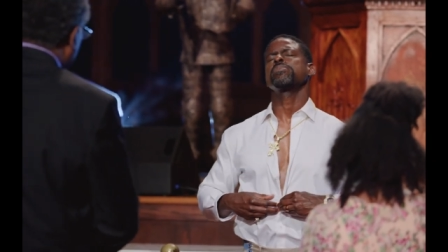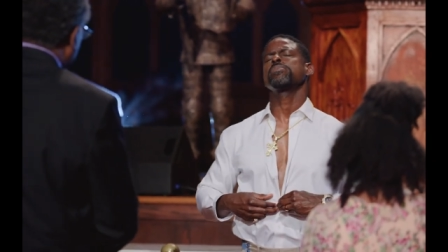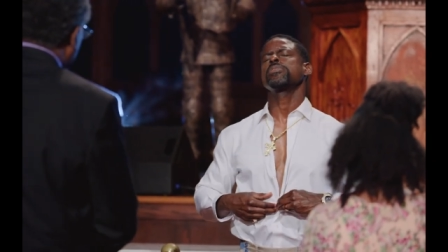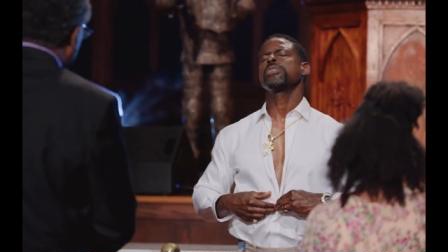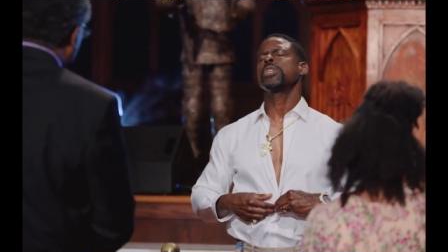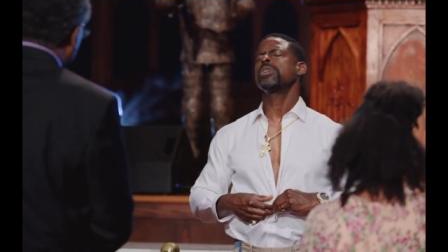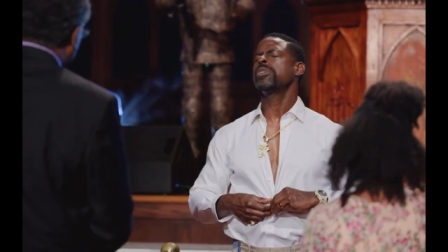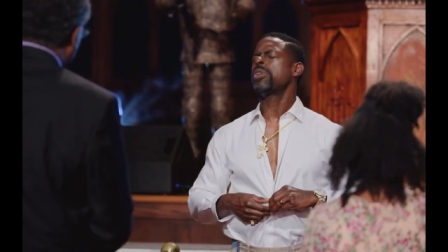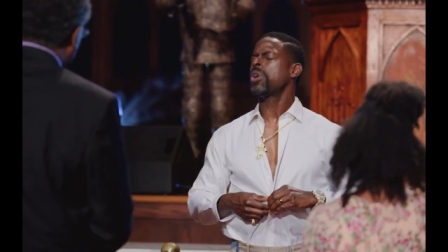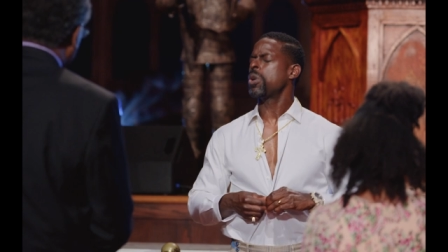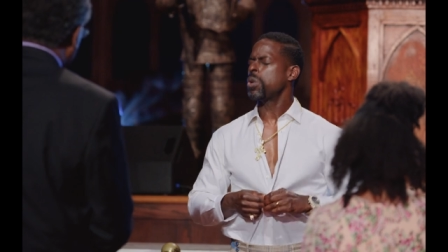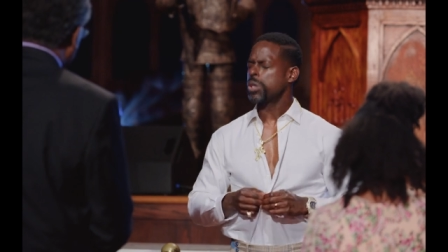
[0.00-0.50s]

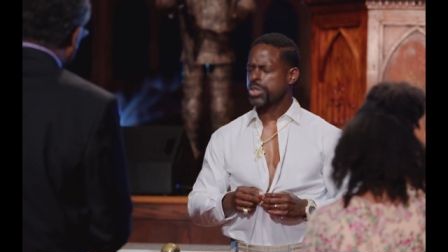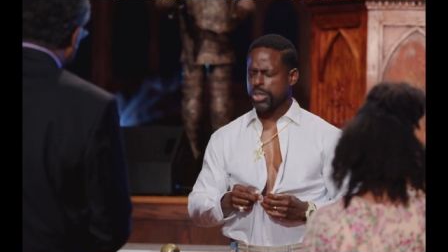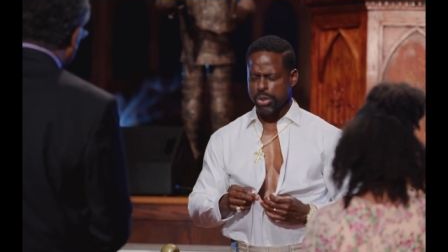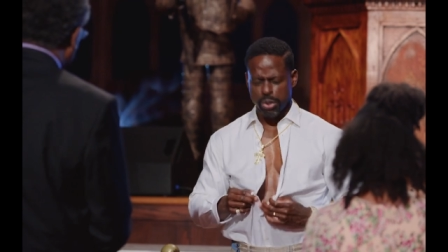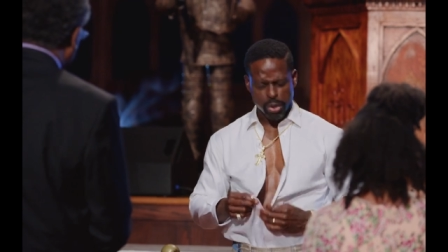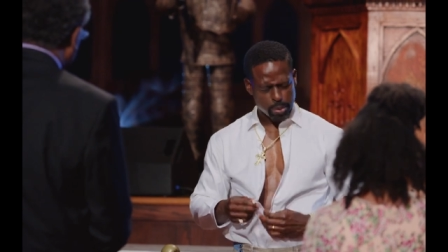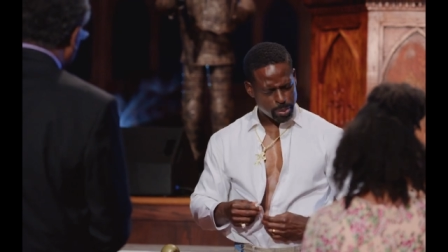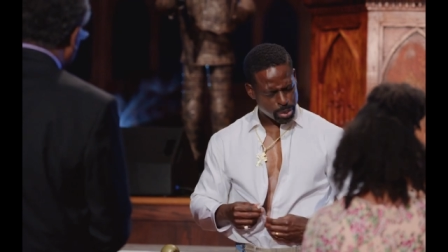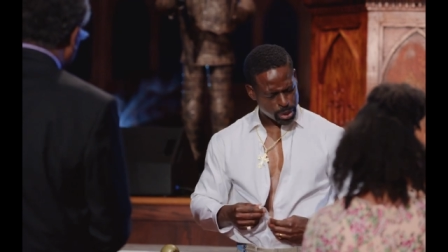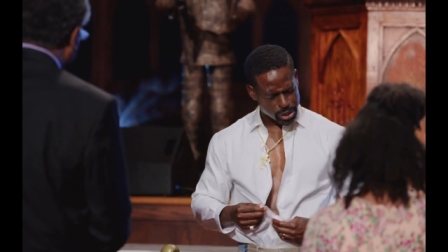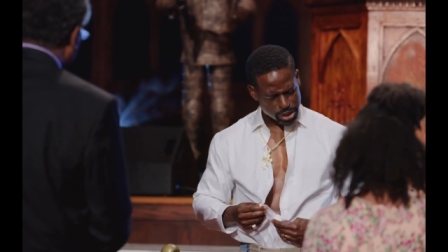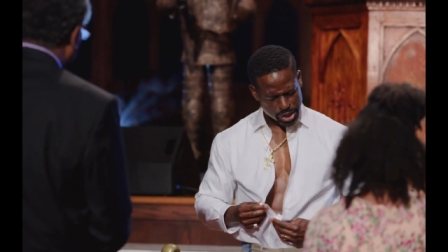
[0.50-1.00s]
You know what you
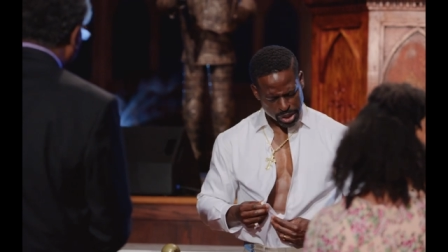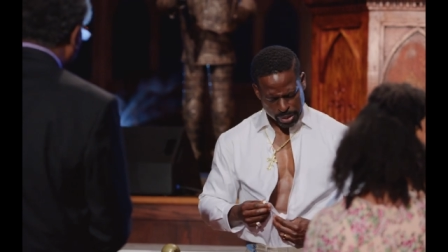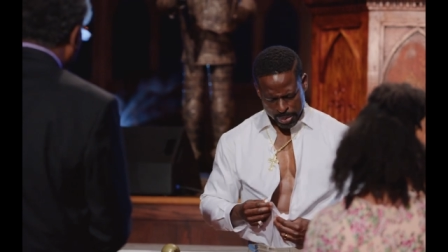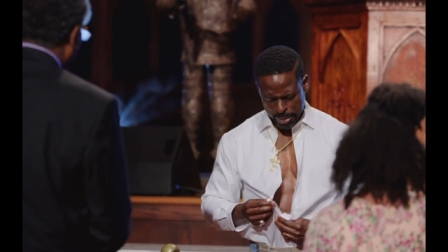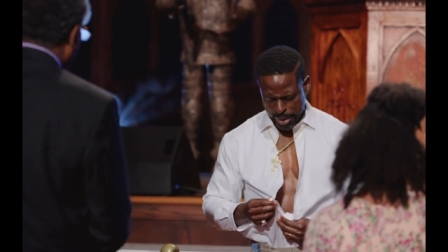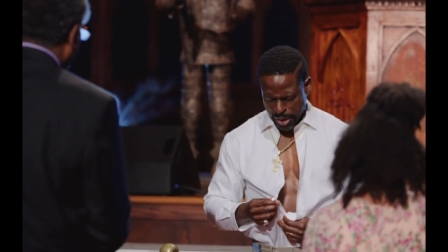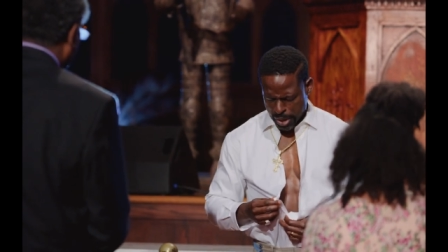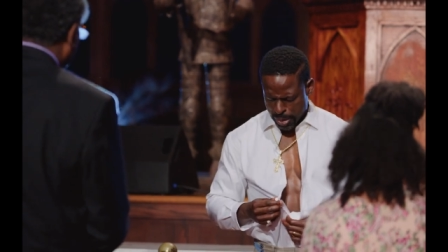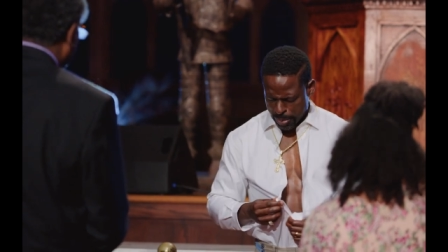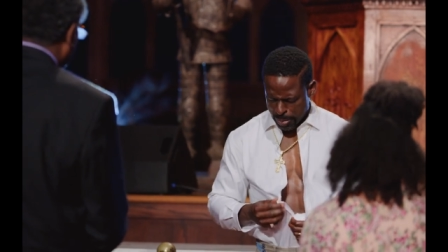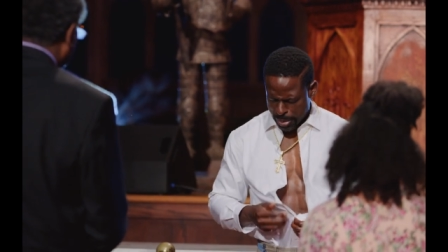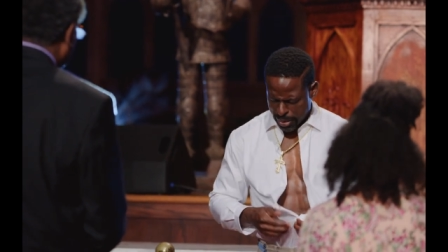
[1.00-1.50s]
were pushing
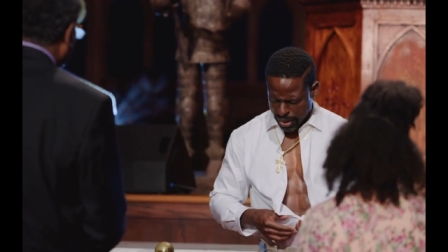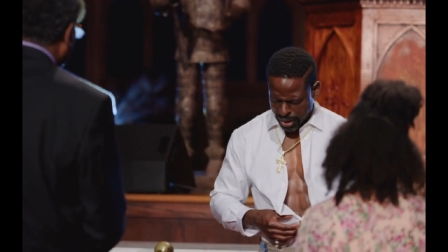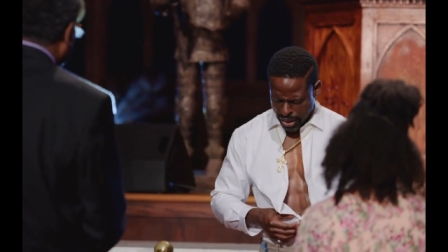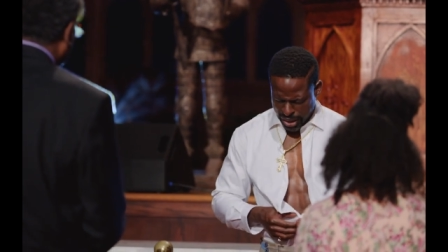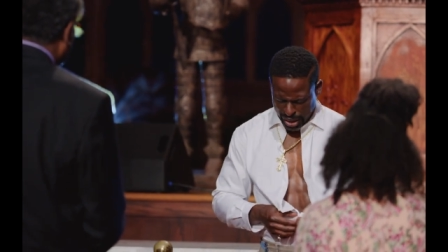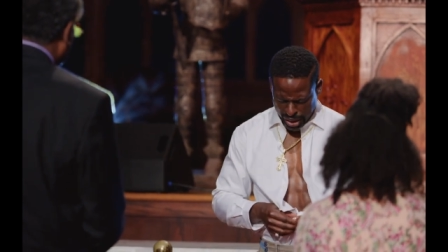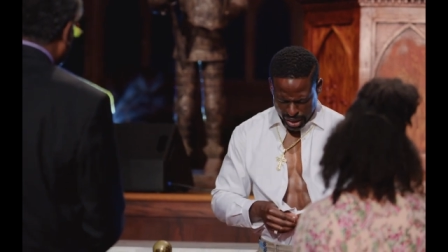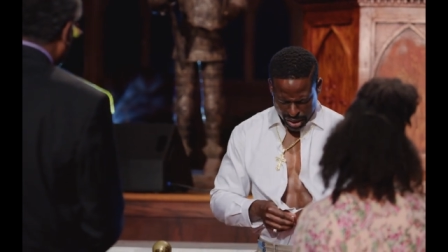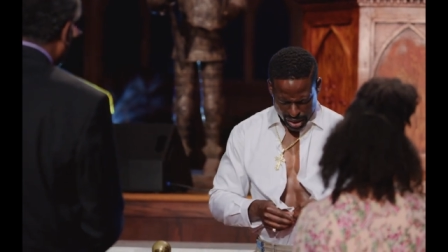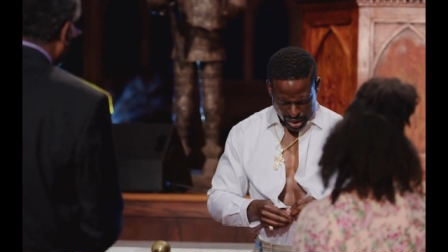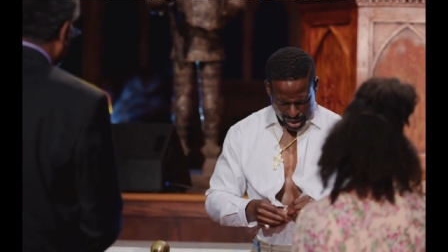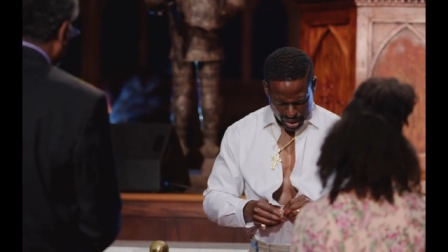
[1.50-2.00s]
me to
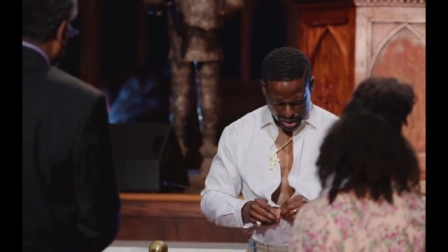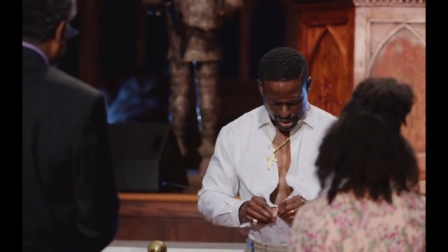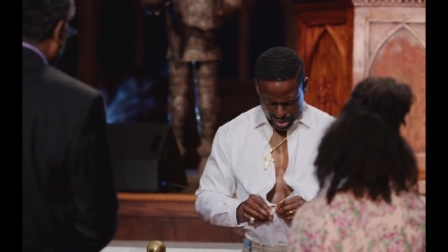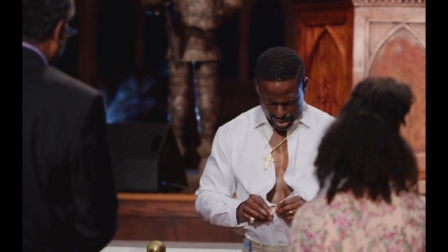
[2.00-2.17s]
be?